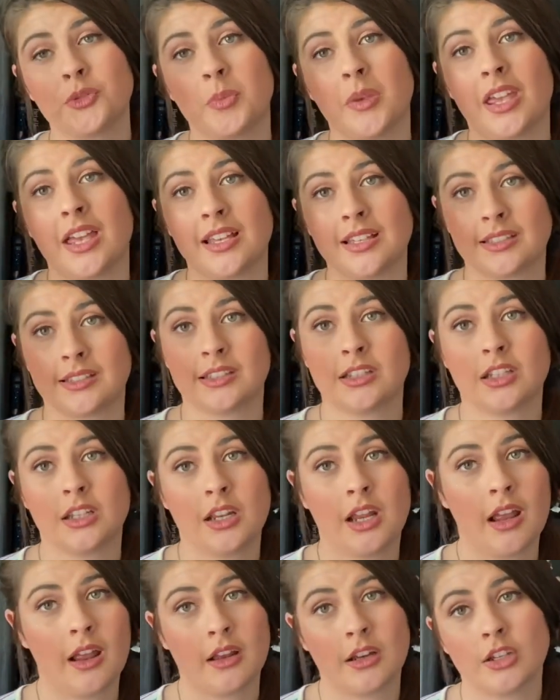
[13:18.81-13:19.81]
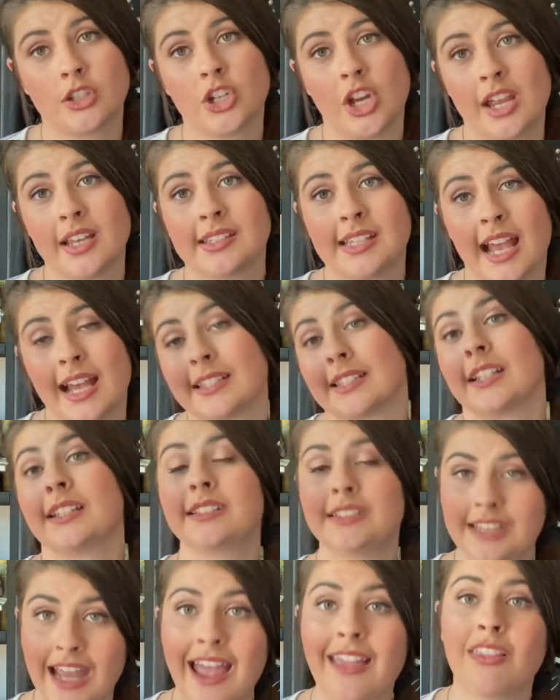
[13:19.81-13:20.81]
because Jace has a
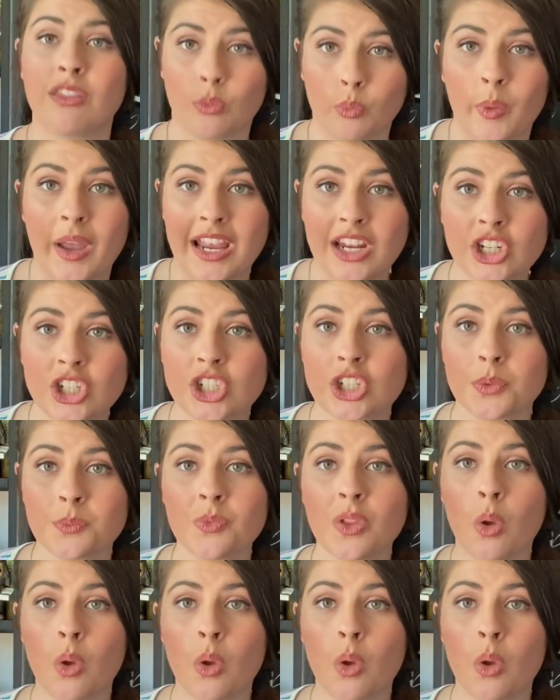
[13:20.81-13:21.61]
death wish.